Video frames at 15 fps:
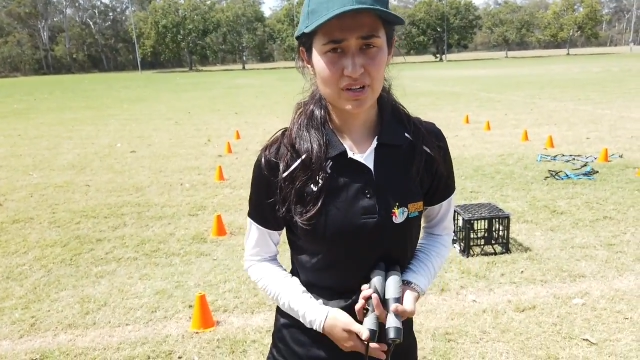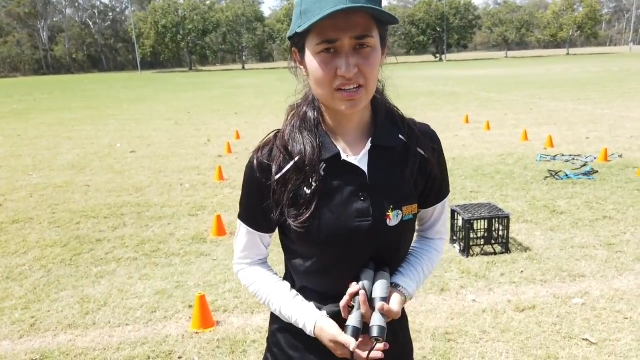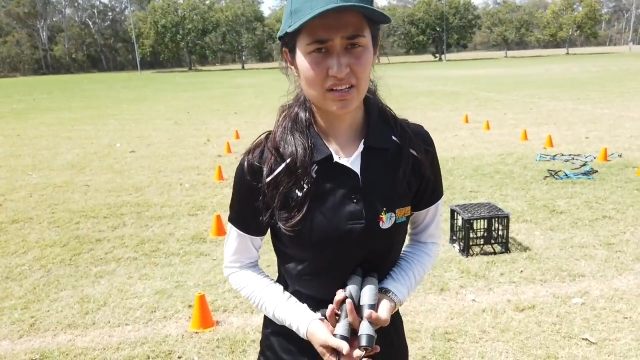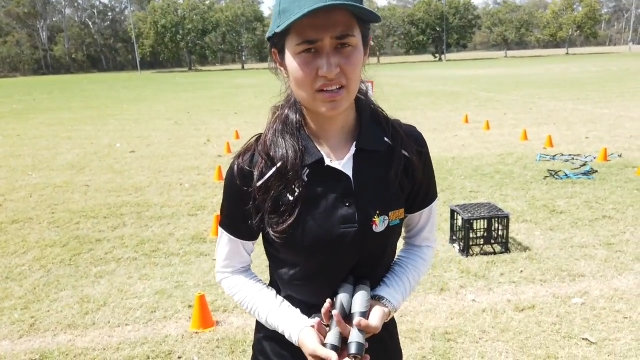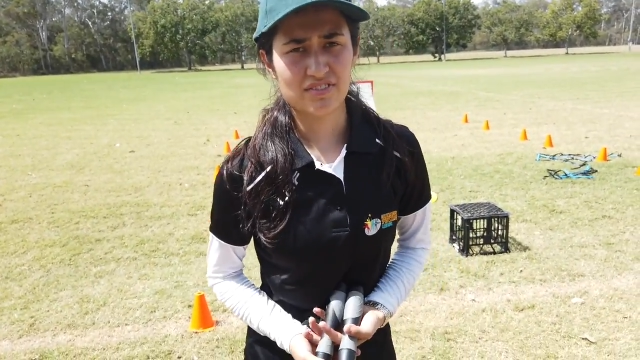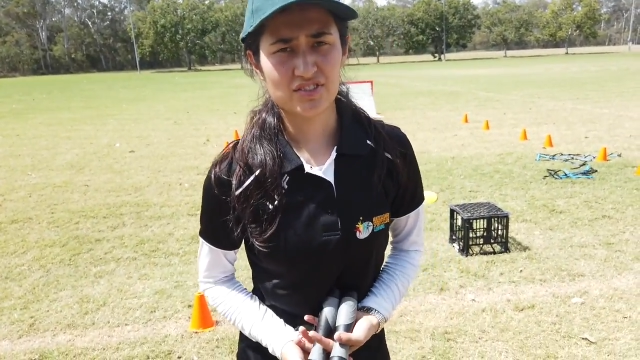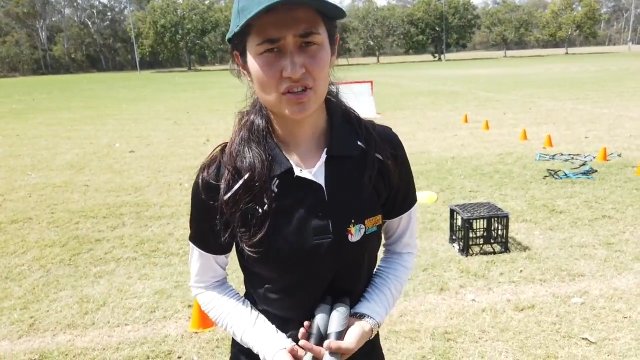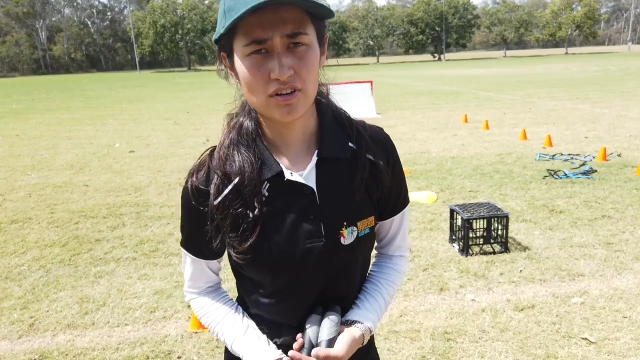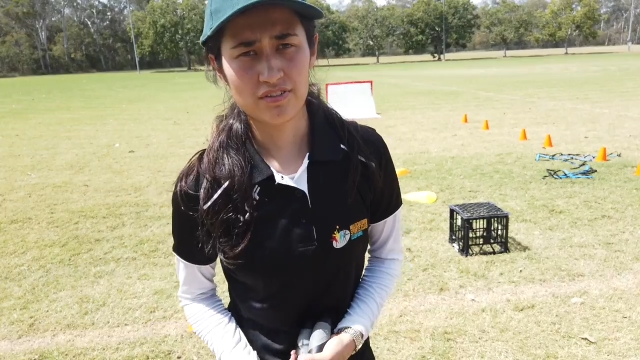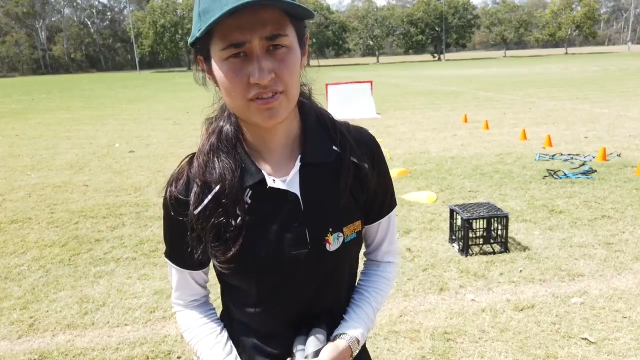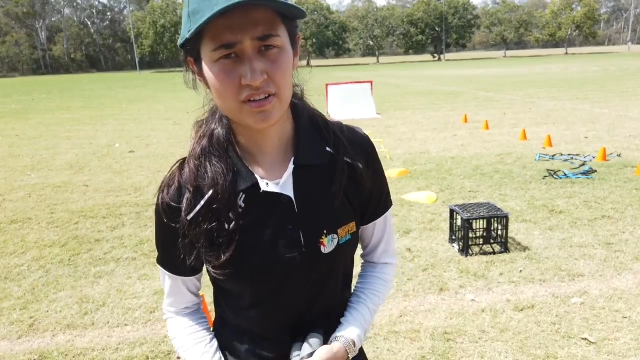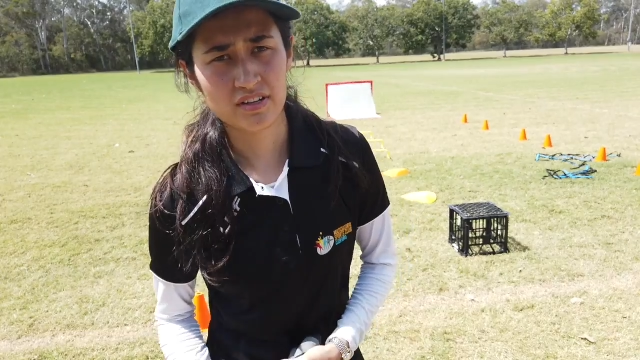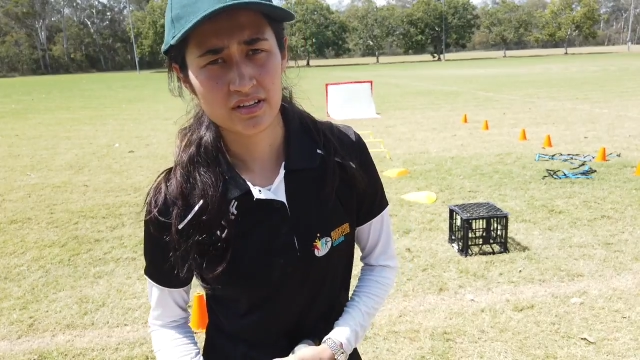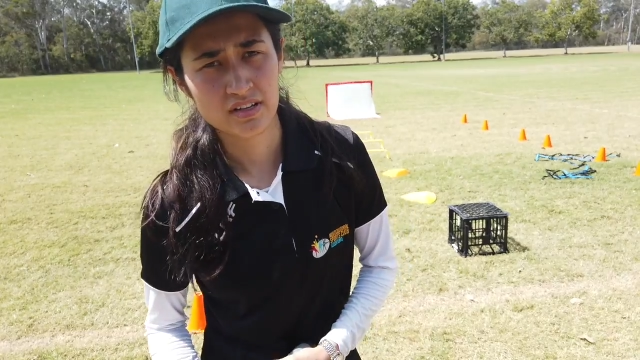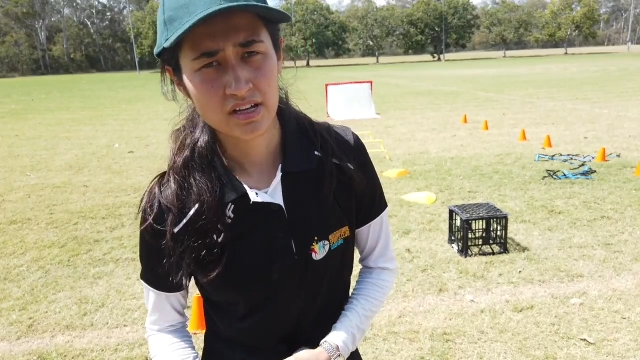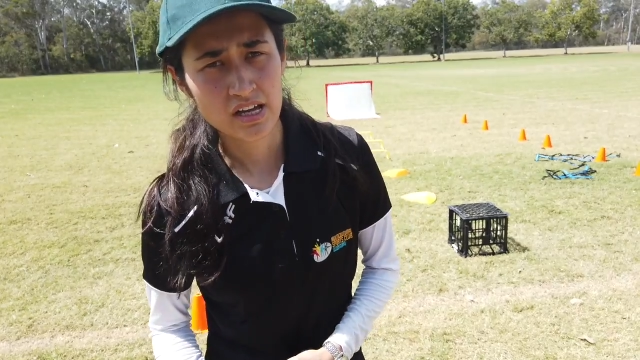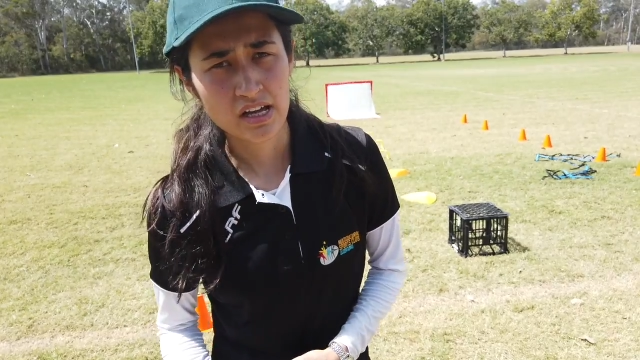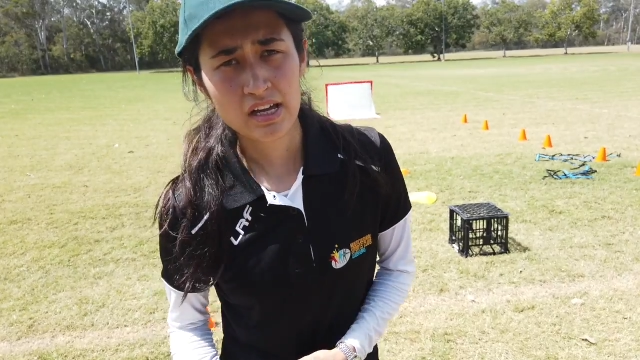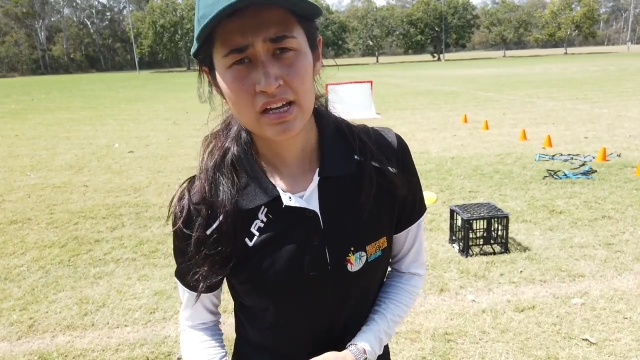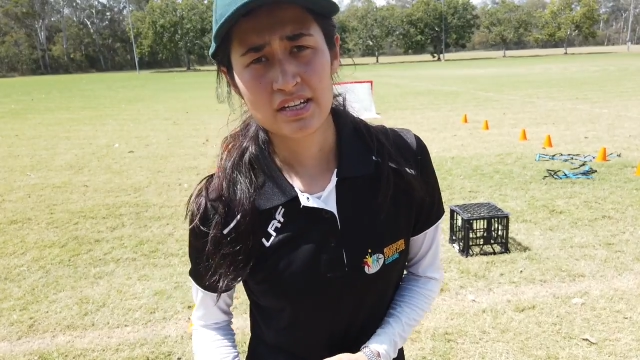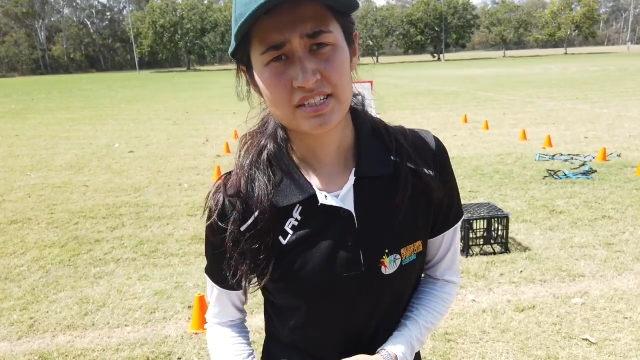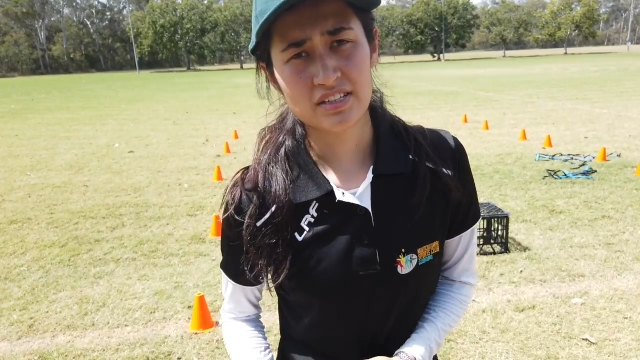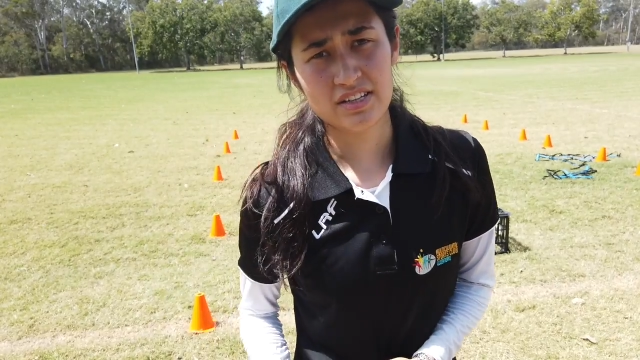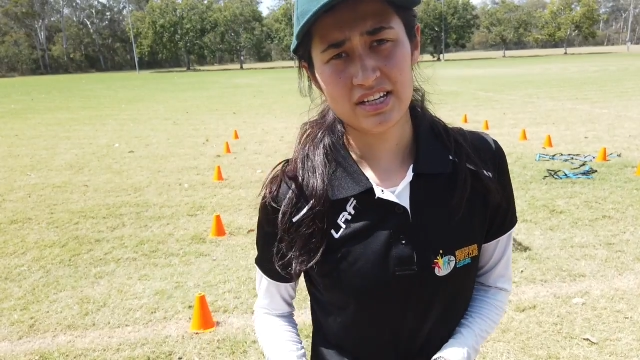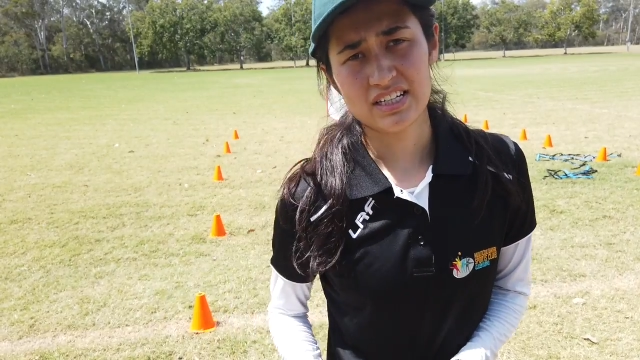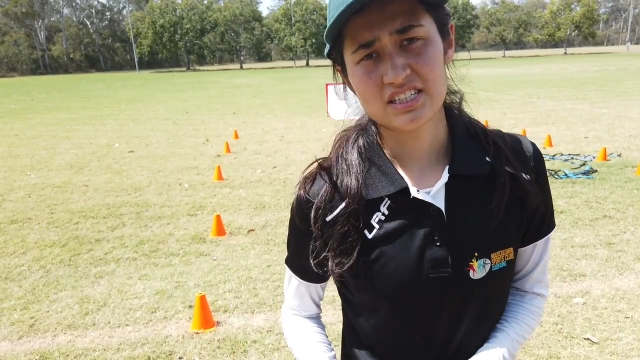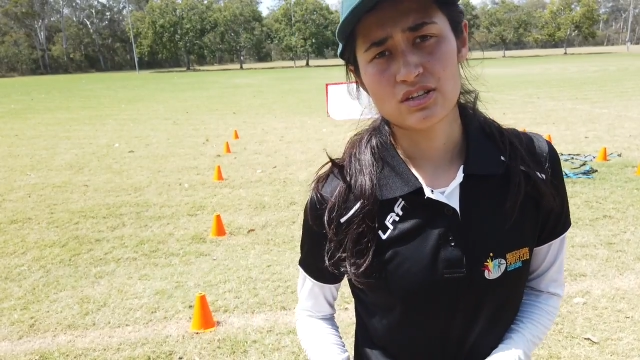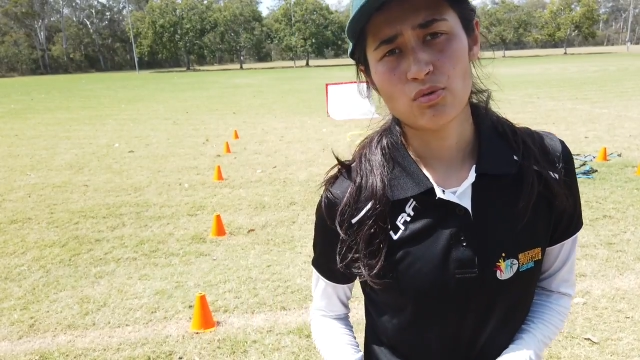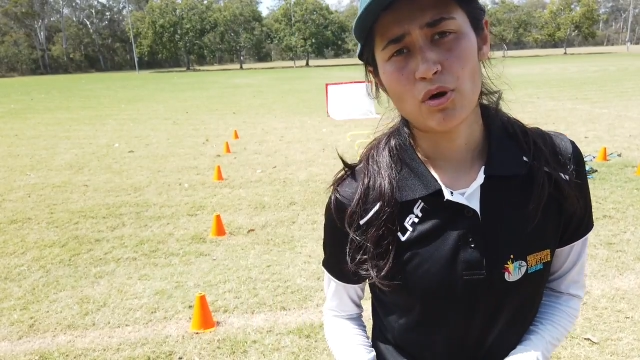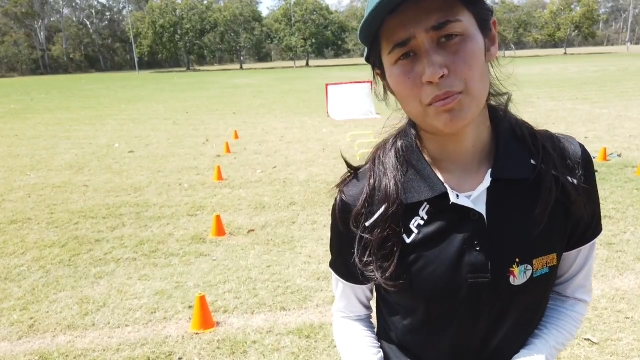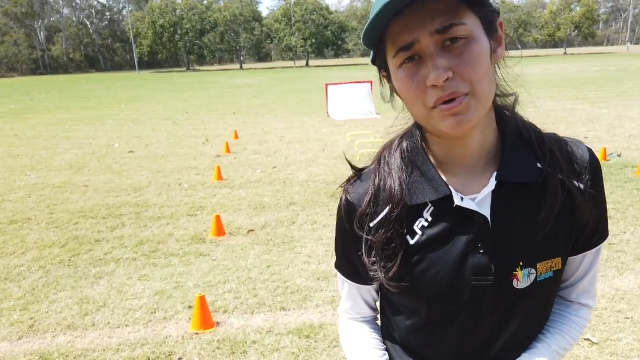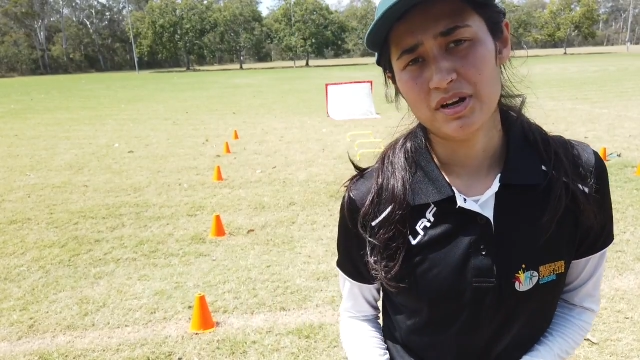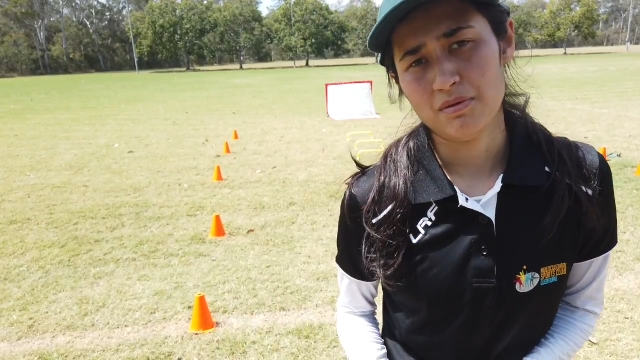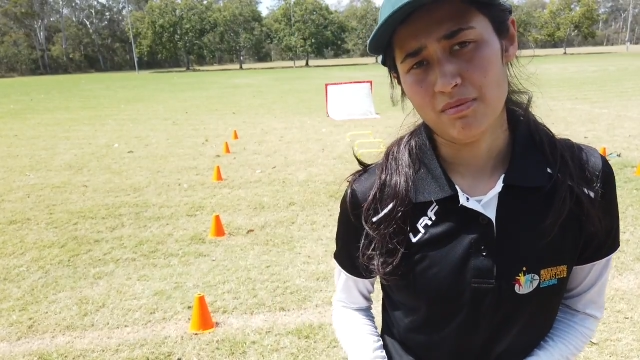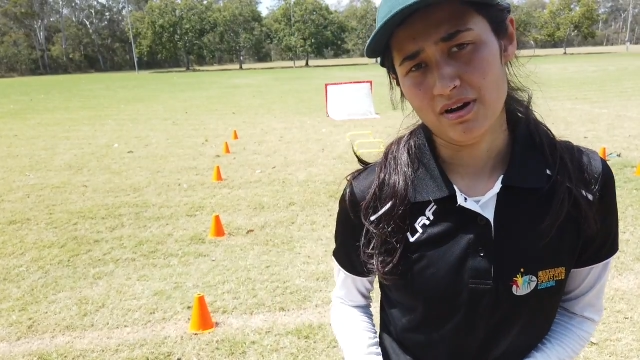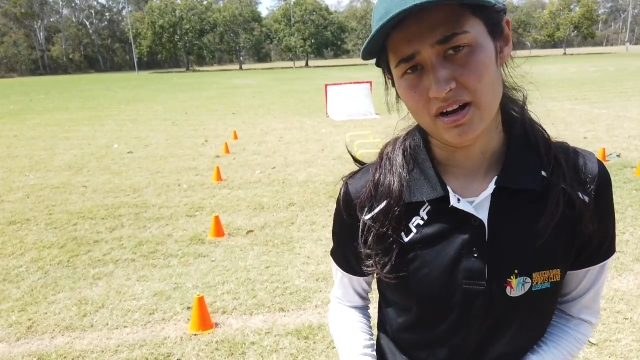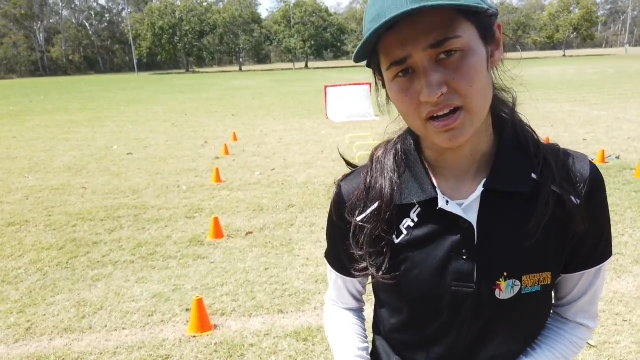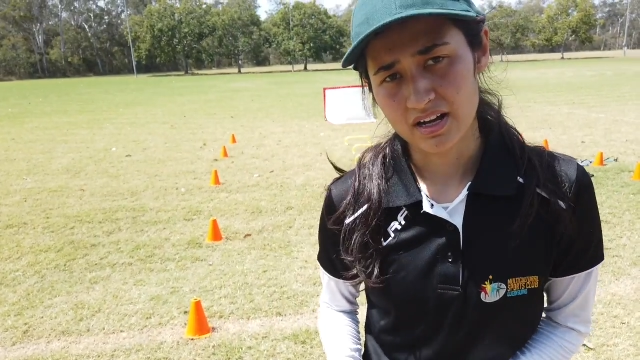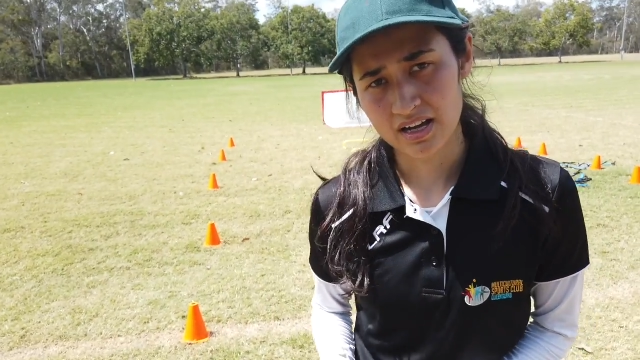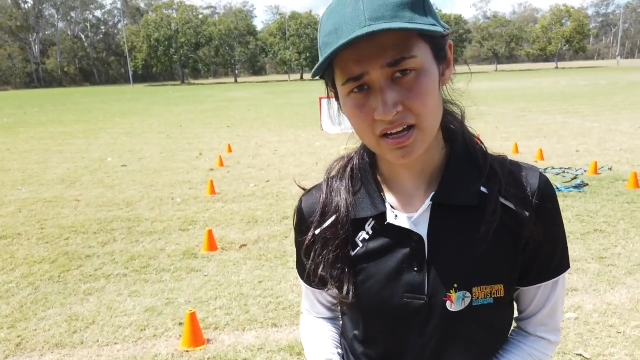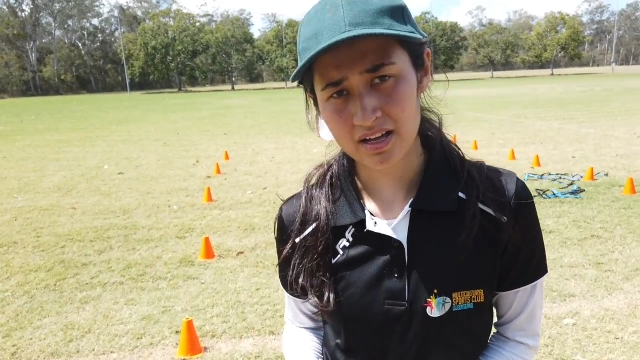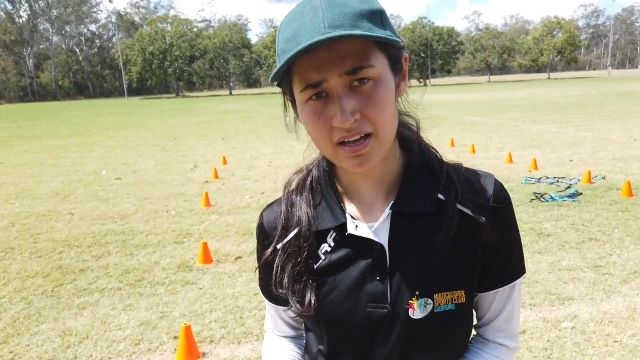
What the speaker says: where you left off until you get to the 1 minute mark.